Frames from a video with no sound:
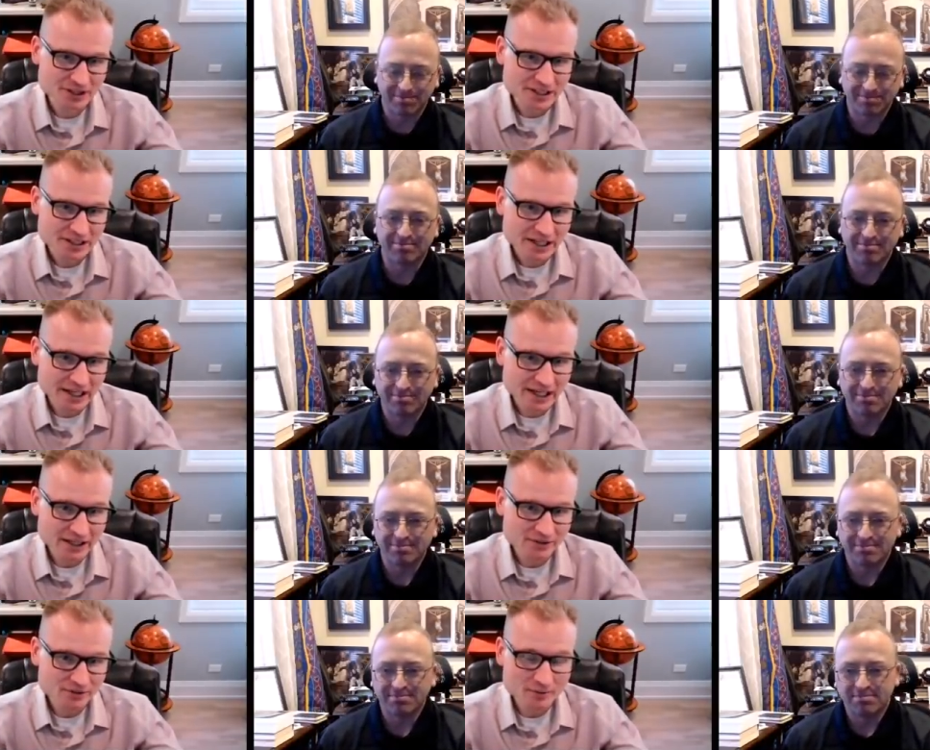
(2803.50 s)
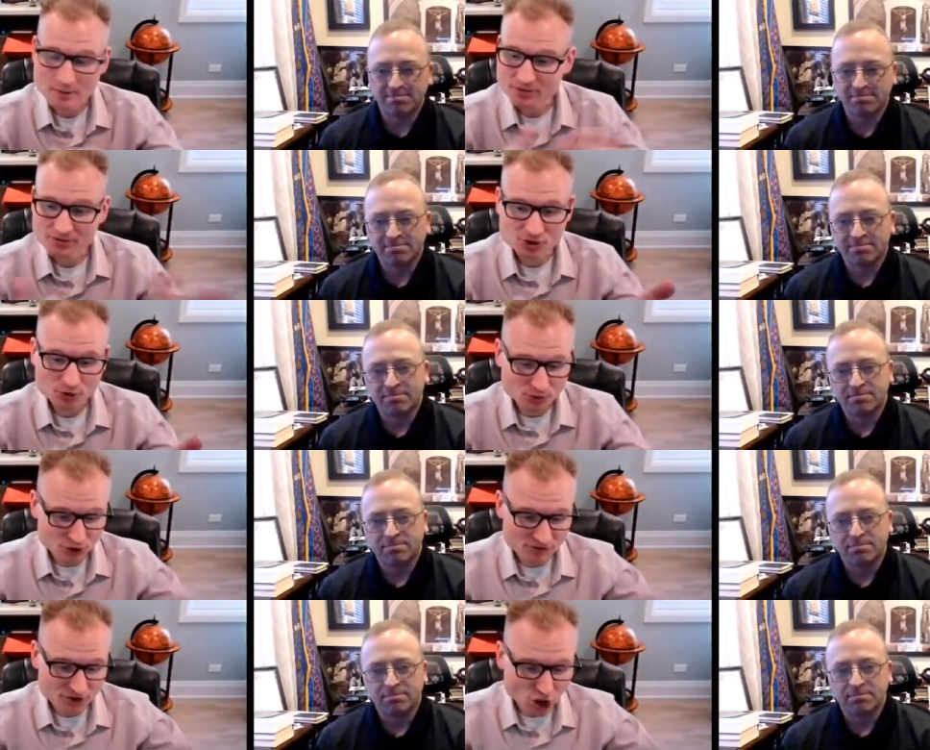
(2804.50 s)
Speaker 1: Mm-hmm. And remember, to
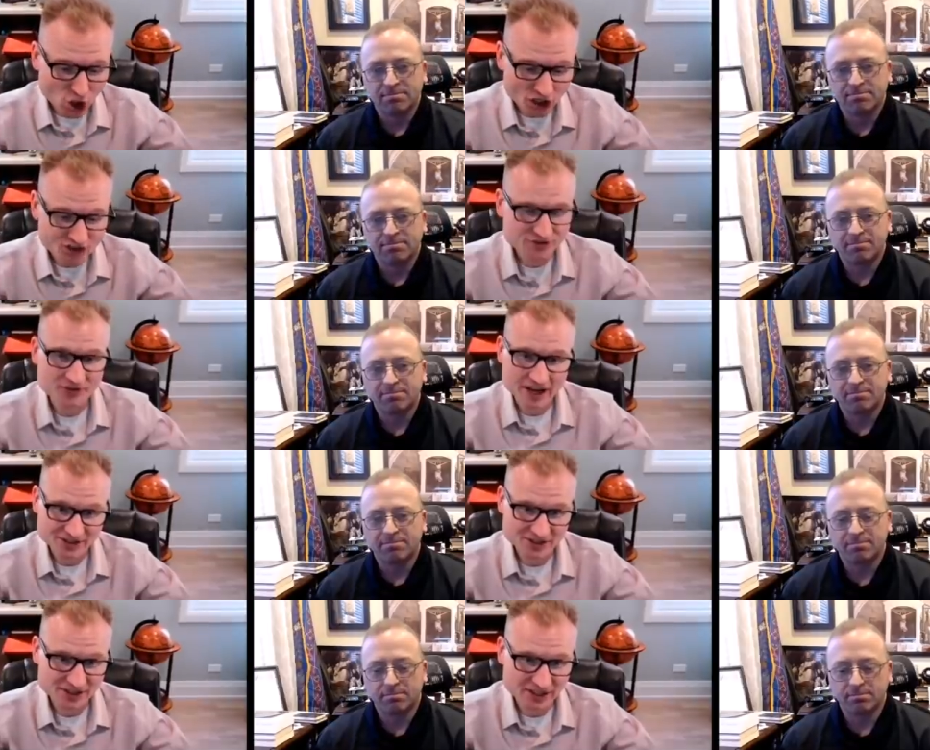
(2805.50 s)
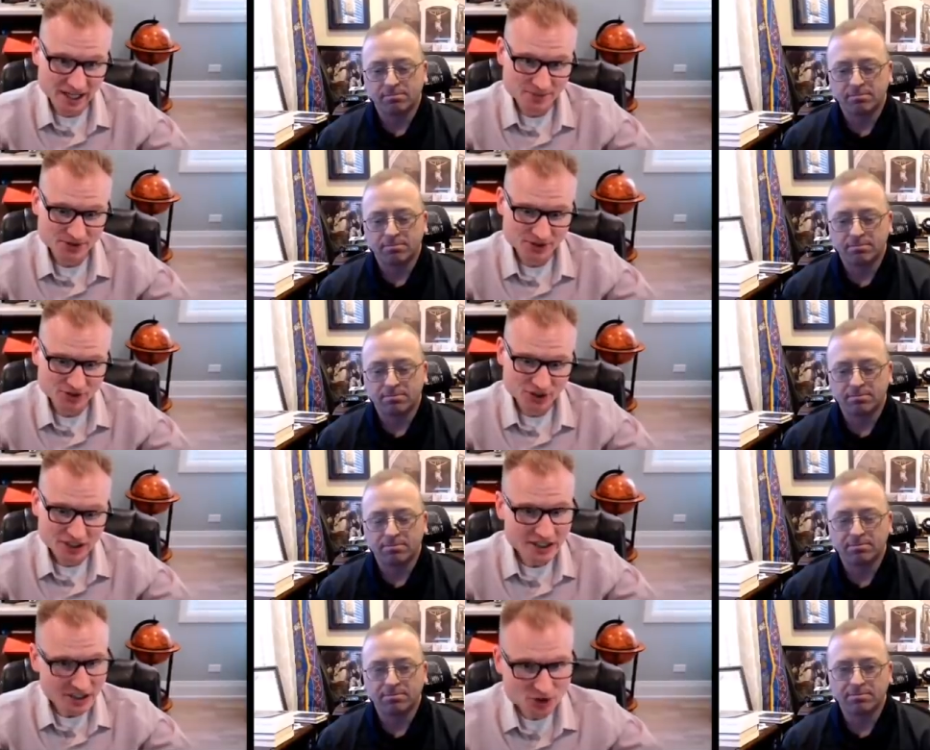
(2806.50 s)
observe the laws of fasting and abstinence
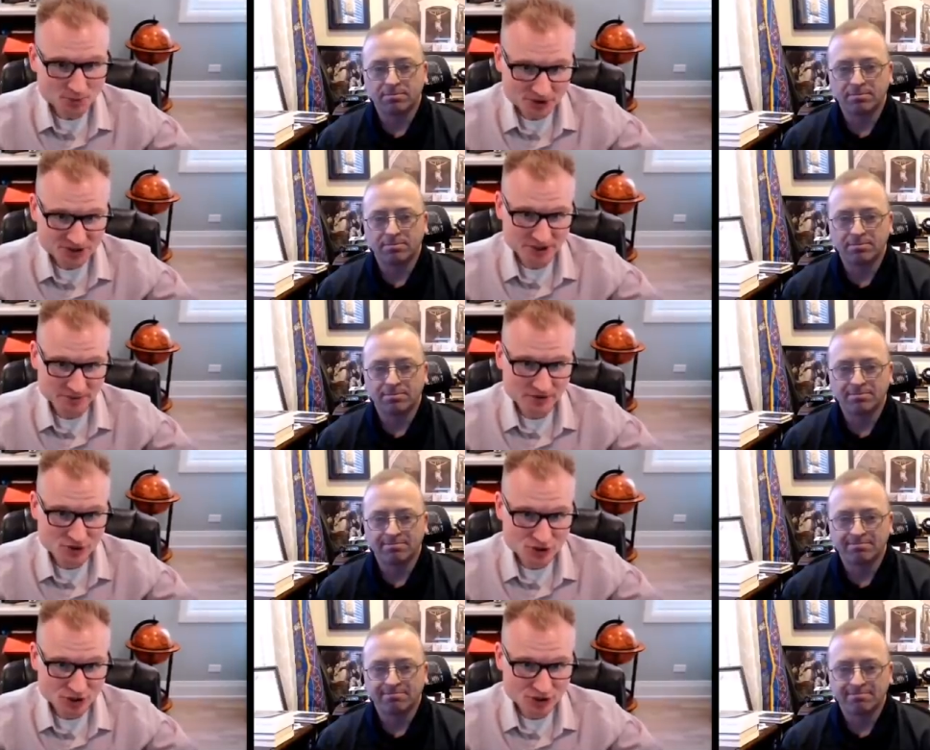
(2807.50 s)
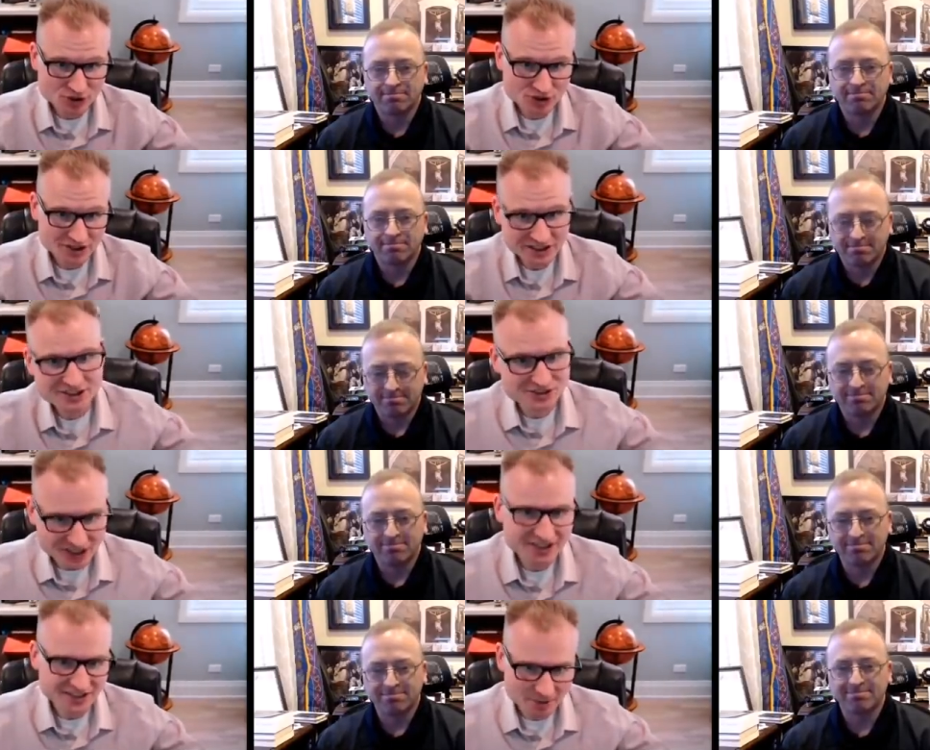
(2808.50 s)
is a precept of the church. It is
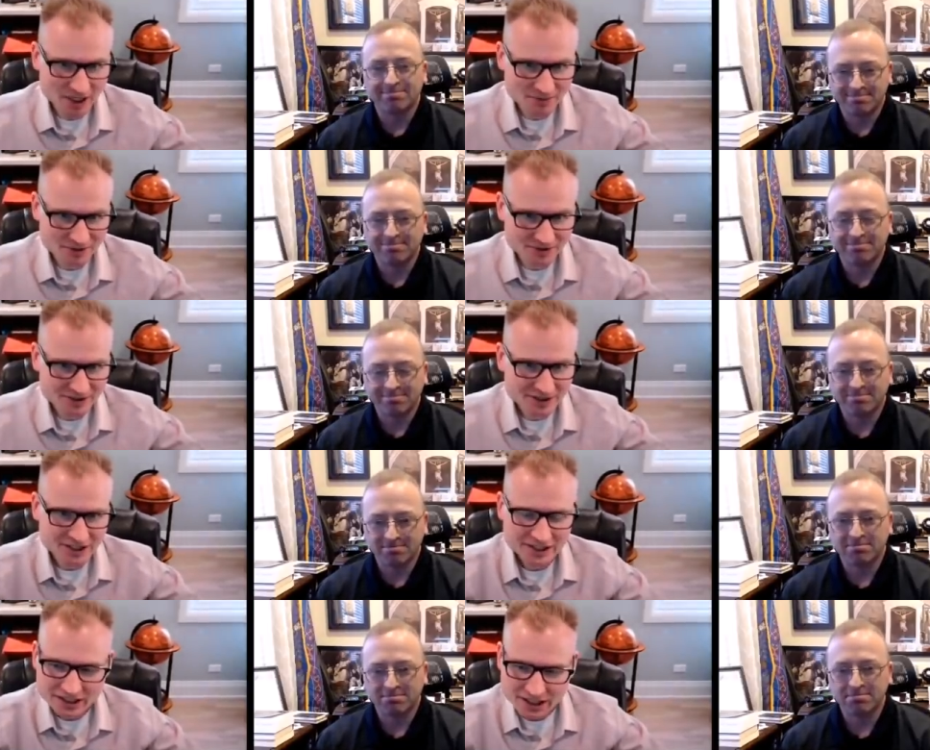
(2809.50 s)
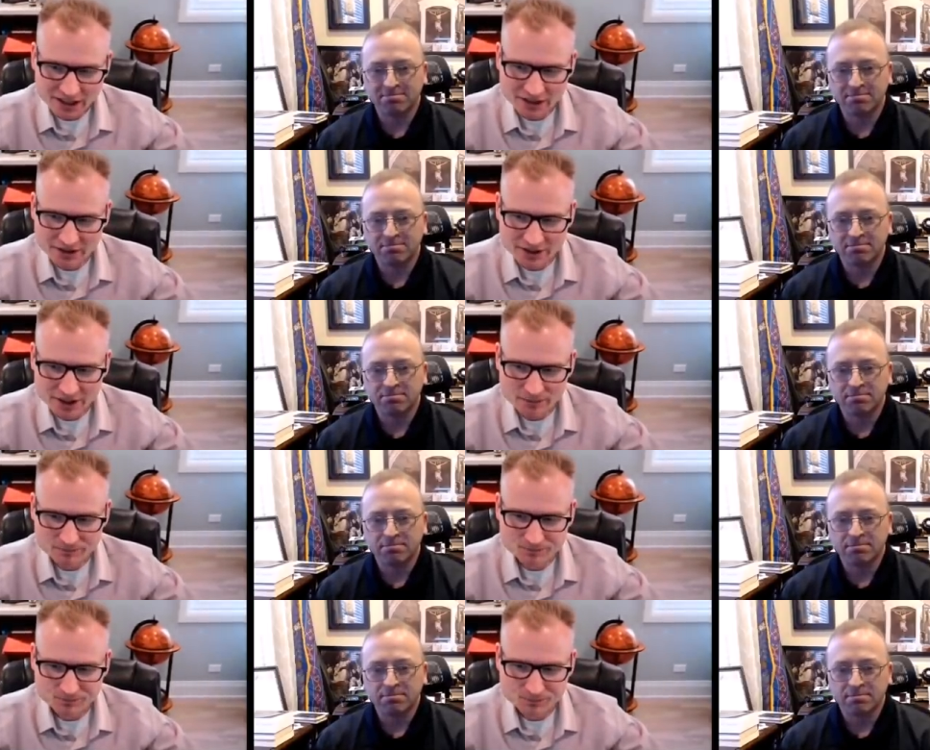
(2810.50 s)
a commandment. And
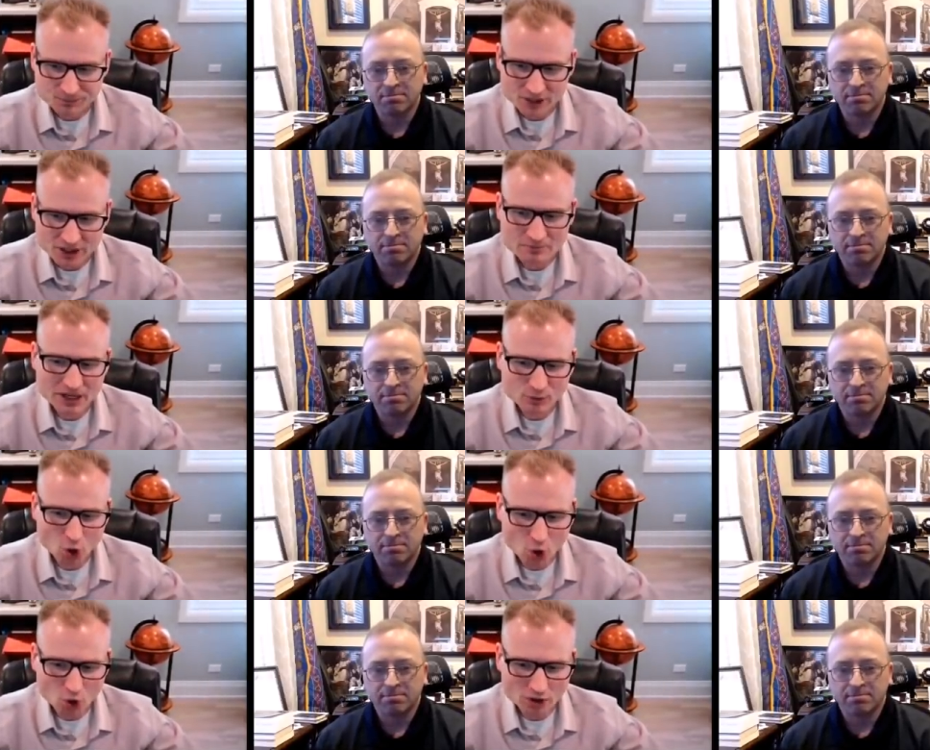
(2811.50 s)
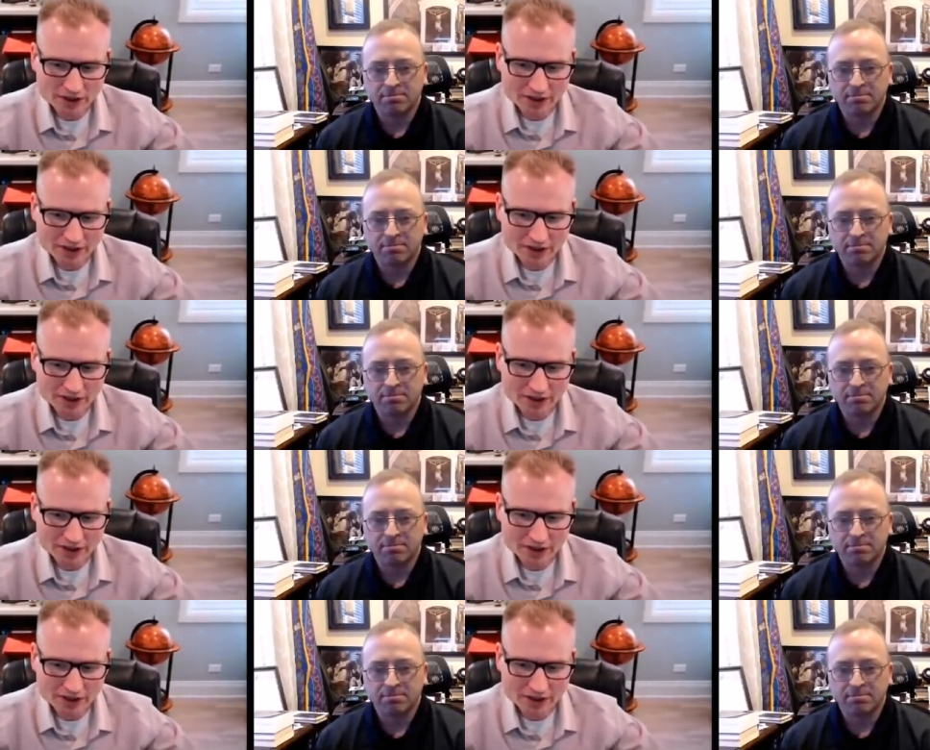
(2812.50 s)
um, in my role